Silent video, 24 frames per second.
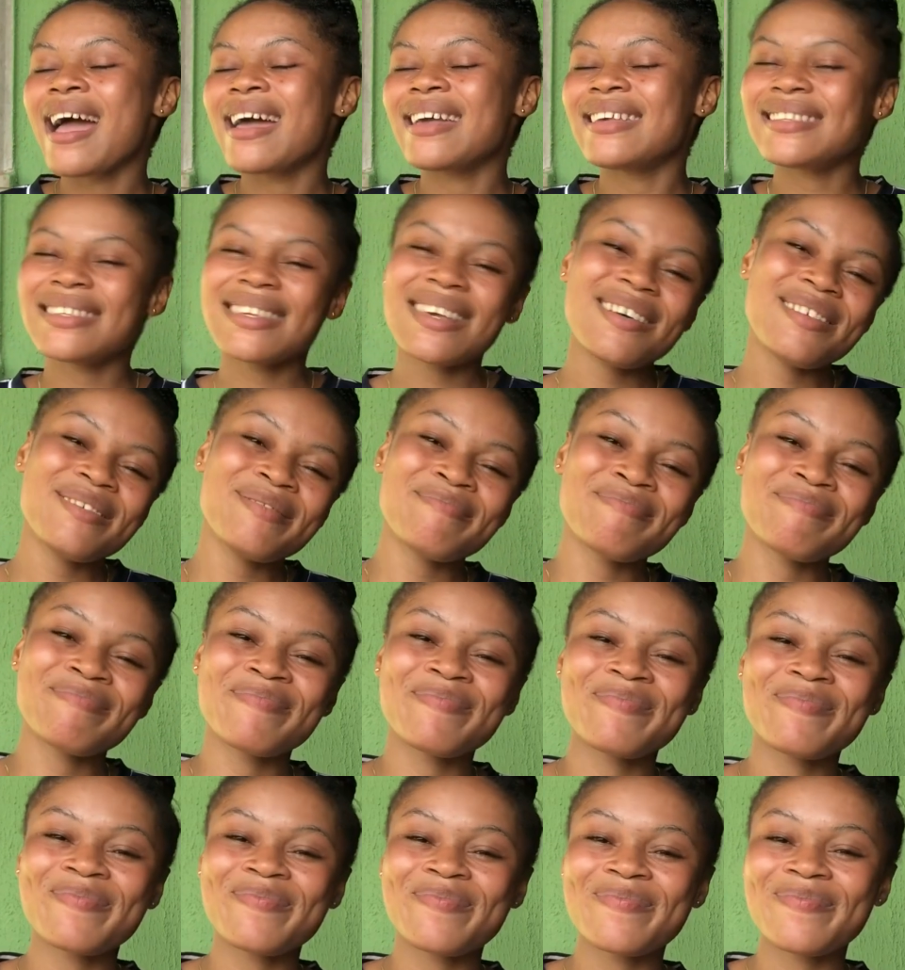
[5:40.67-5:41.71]
So,
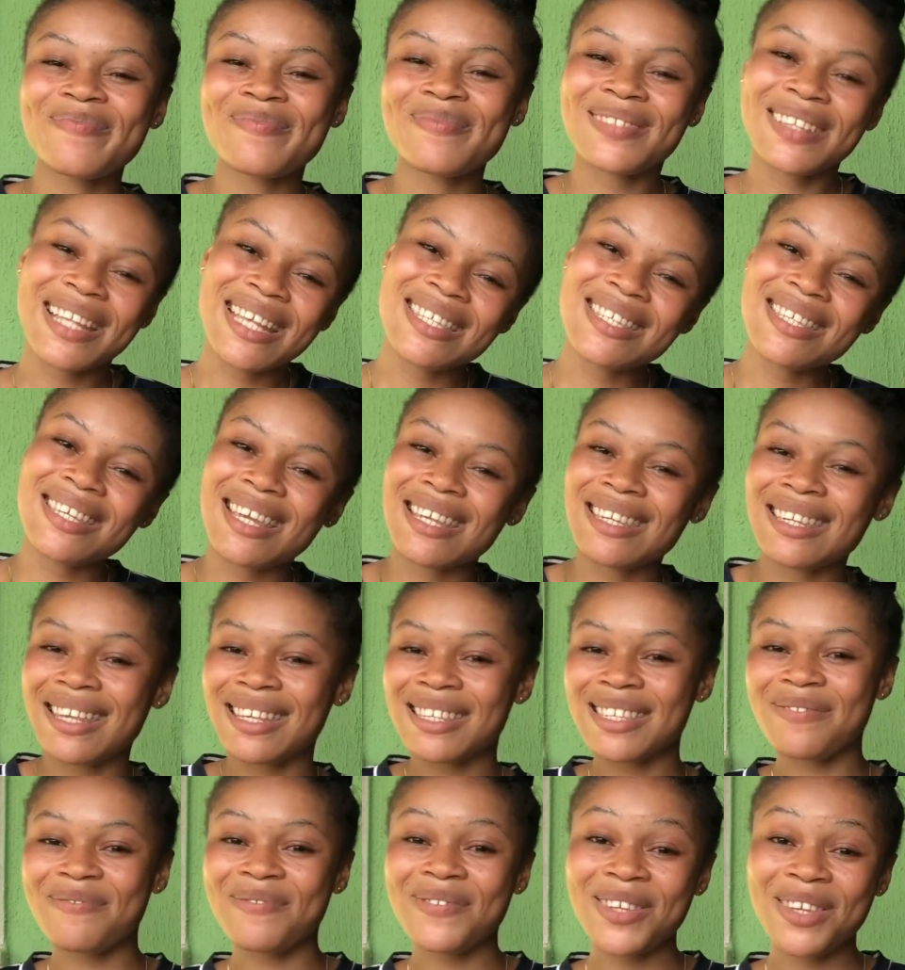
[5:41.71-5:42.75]
I'll see you on the
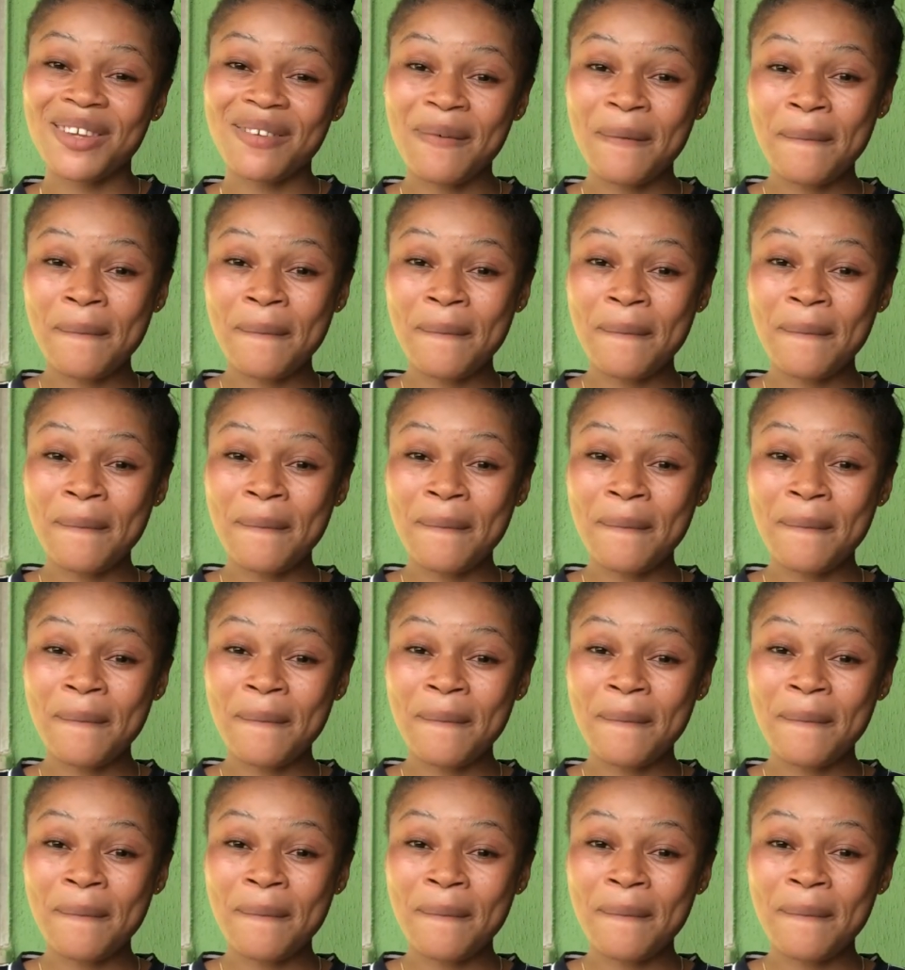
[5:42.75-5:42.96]
next video.